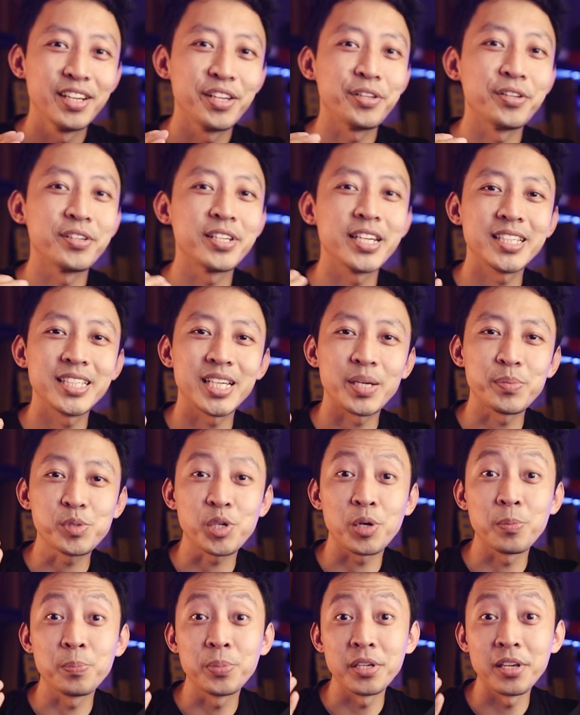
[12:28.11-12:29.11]
You get them
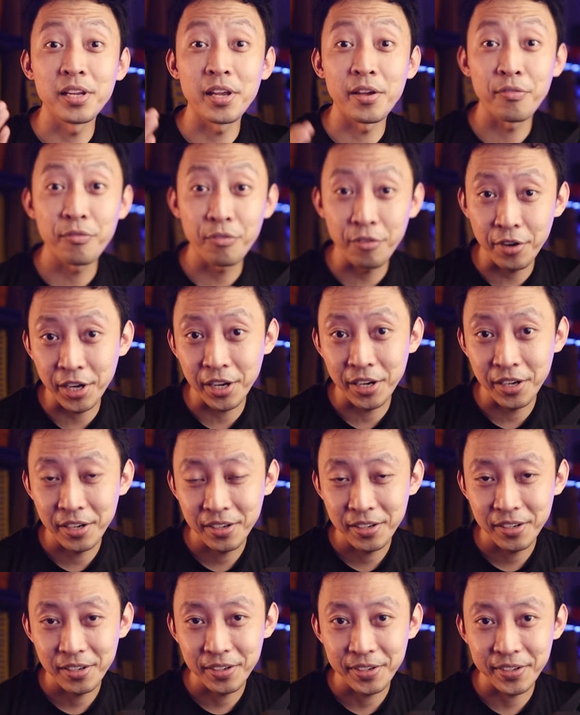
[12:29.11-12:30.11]
completely free.
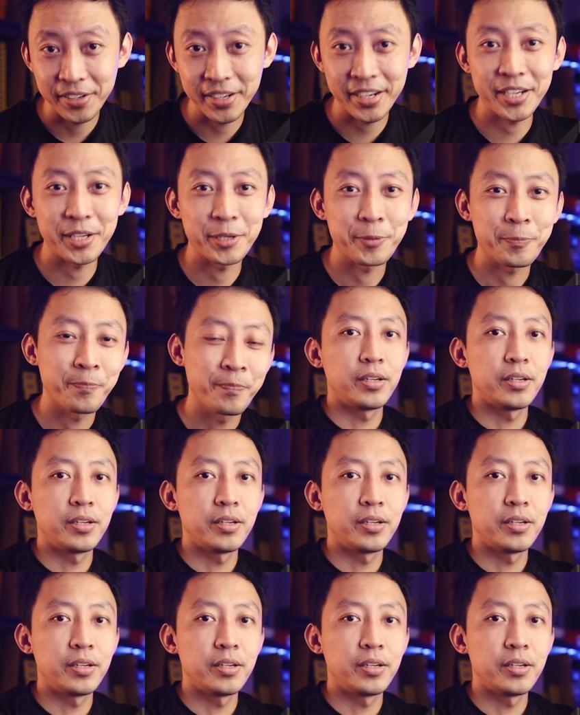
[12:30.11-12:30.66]
Alright,